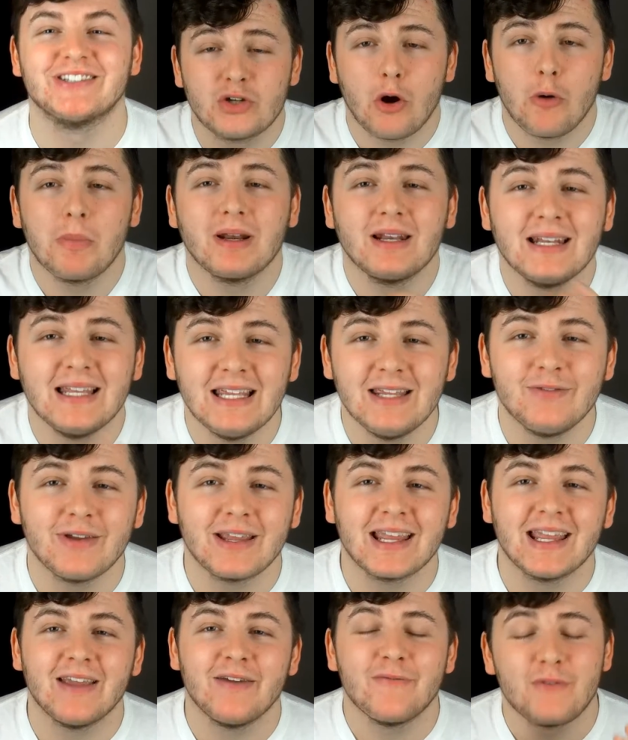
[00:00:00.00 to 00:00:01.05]
Stop
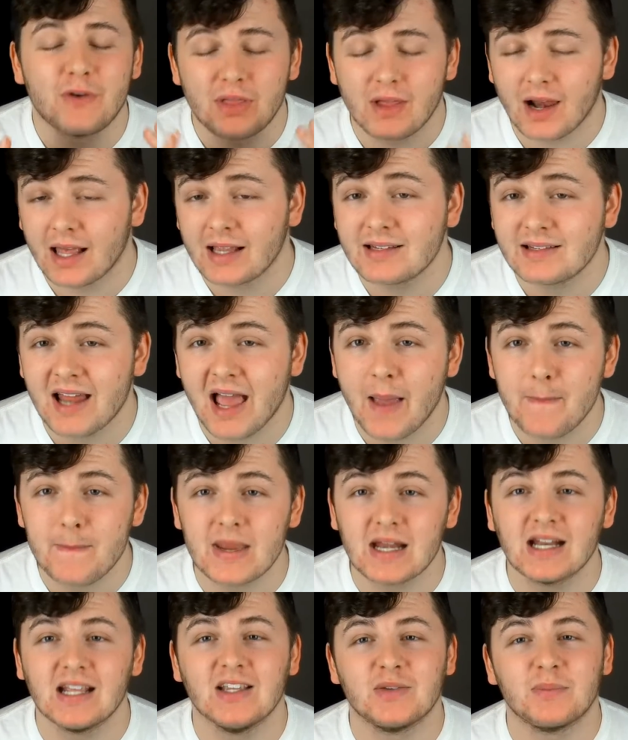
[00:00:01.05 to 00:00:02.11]
leaving it for the last 10
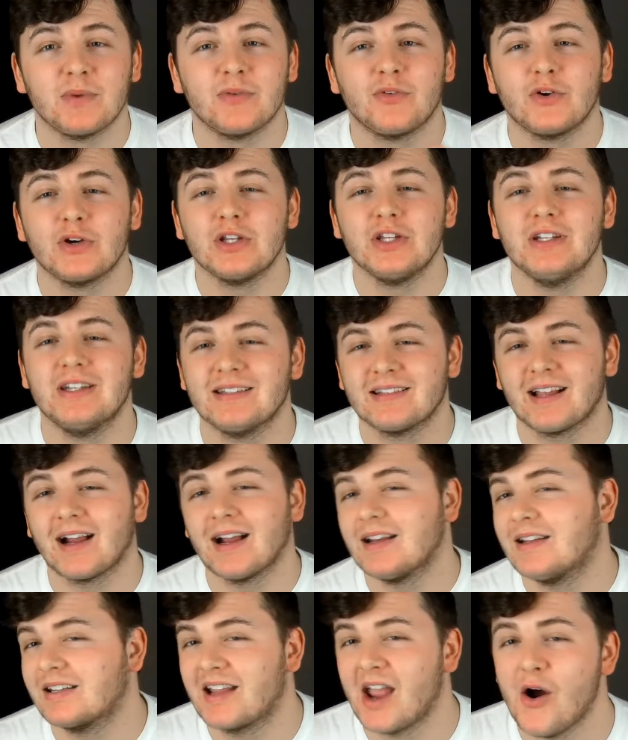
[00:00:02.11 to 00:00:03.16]
minutes before you
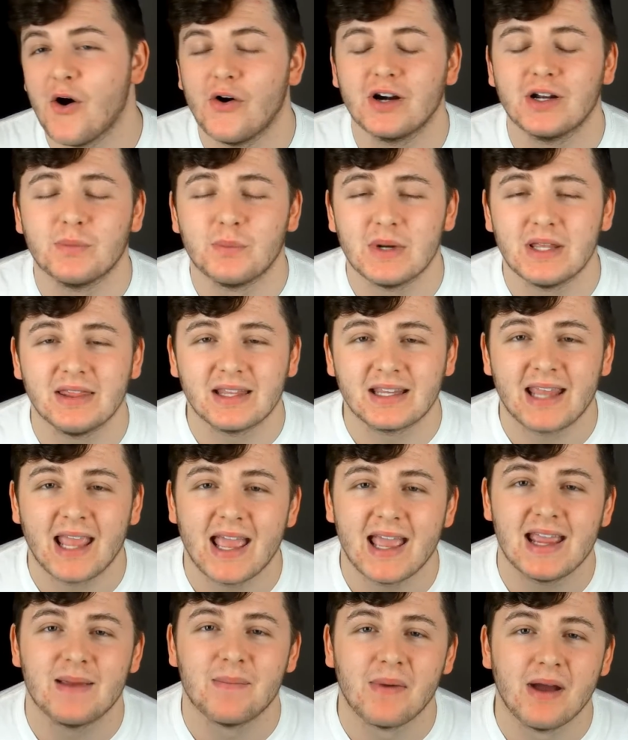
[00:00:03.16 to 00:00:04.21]
decide to go on and win the
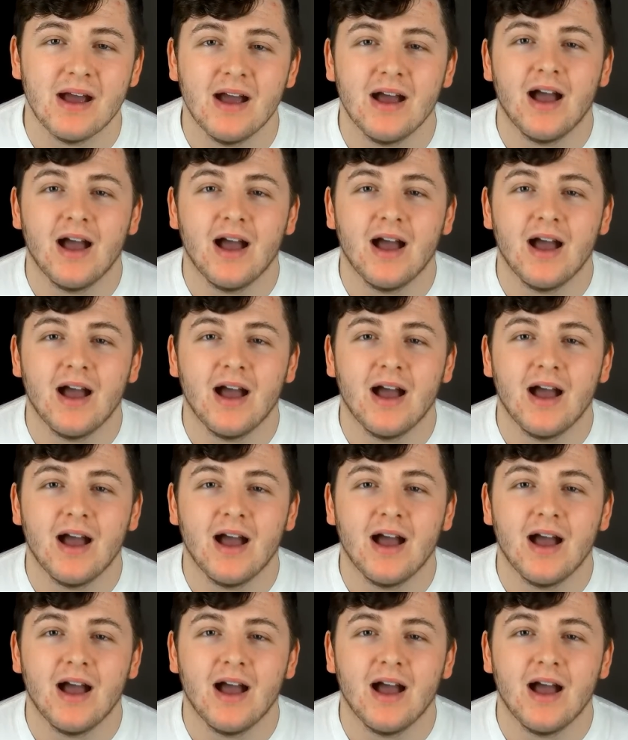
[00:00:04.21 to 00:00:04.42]
game.